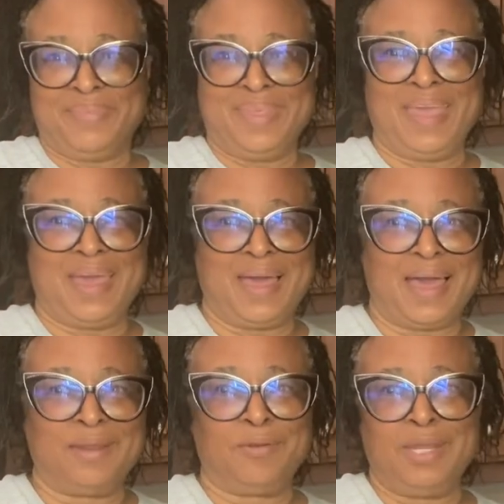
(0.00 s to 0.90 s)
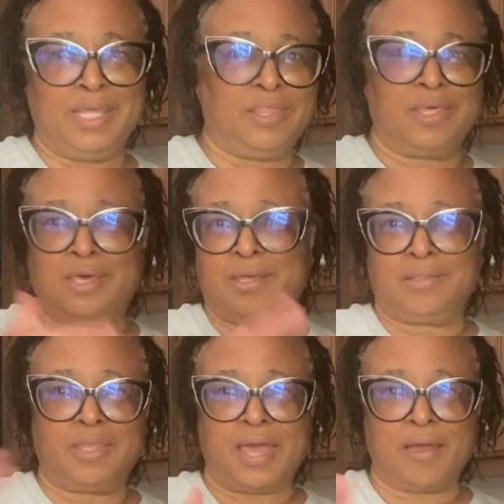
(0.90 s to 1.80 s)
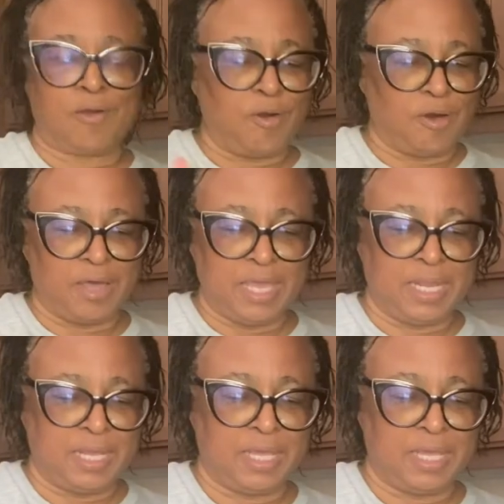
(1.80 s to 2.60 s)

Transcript: Yeah, I don't need the, the alcohol in it.